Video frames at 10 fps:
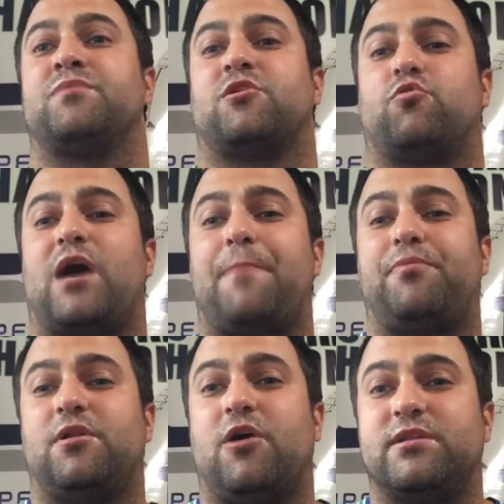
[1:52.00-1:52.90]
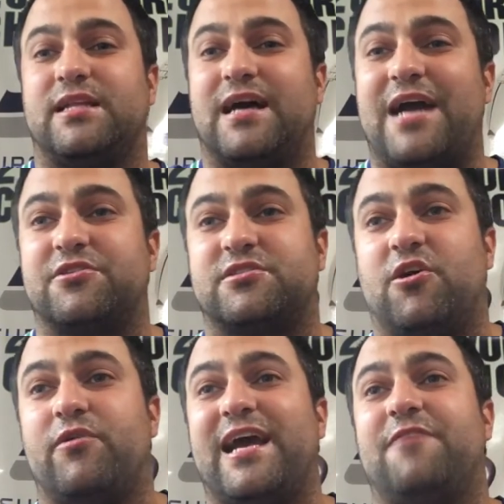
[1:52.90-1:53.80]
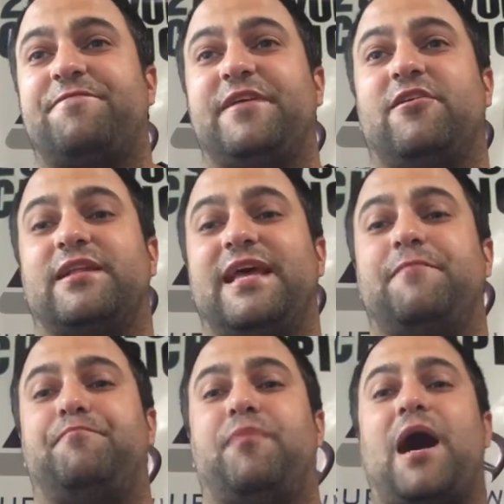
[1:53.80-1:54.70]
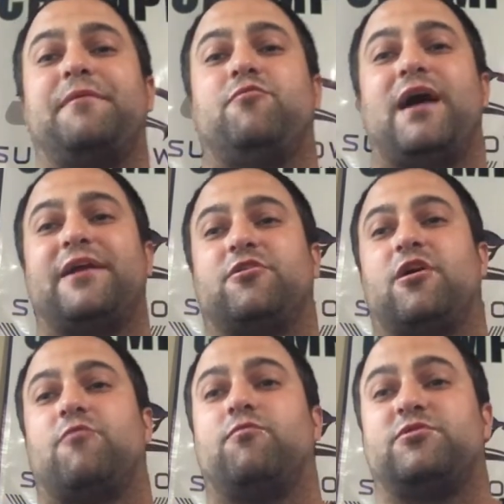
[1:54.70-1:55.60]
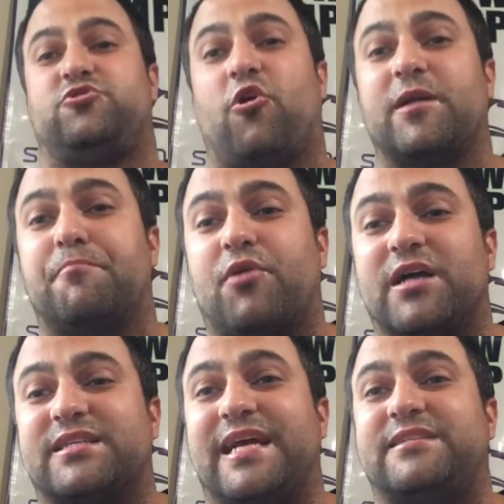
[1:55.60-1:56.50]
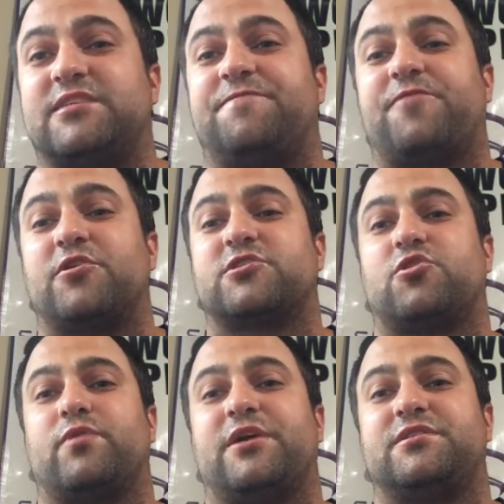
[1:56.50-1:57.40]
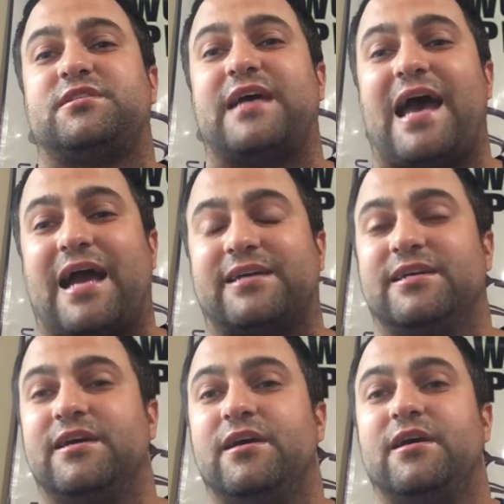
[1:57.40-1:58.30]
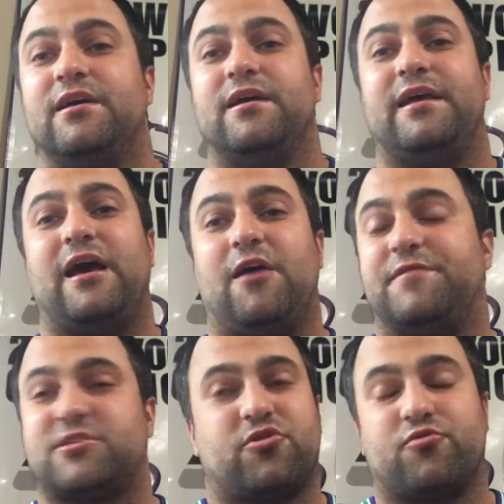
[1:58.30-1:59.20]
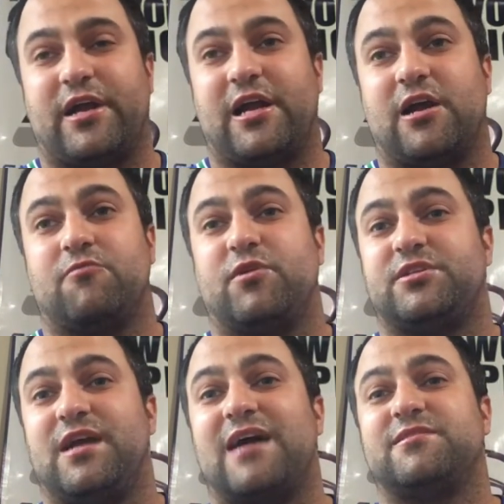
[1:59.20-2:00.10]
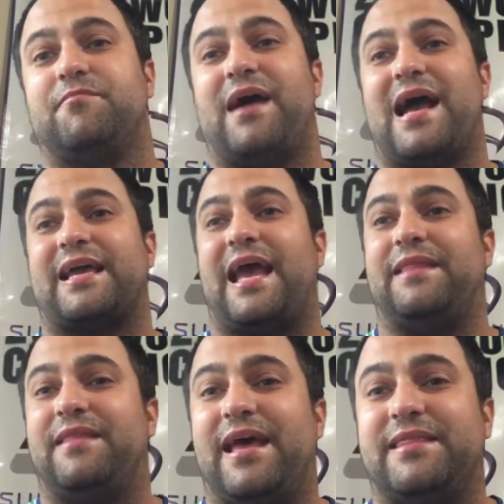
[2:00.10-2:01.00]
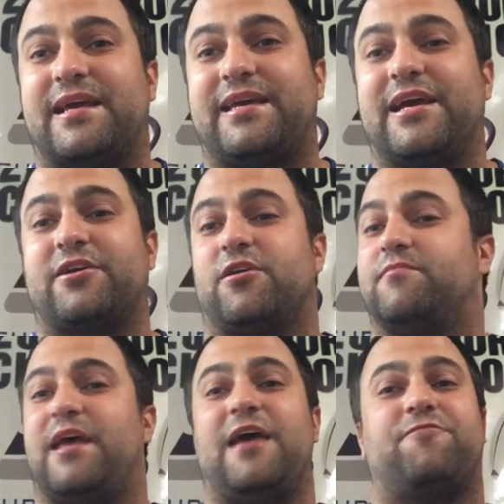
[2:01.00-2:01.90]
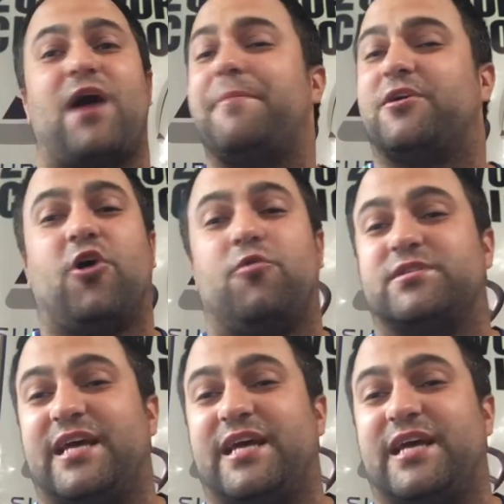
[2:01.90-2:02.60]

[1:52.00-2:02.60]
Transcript: Garoppolo and the Niners go downfield, and then Bobby Wagner, Jordan Brooks gets his first career sack of his career, which knocks him back, and then the kicker, if Robbie Gould was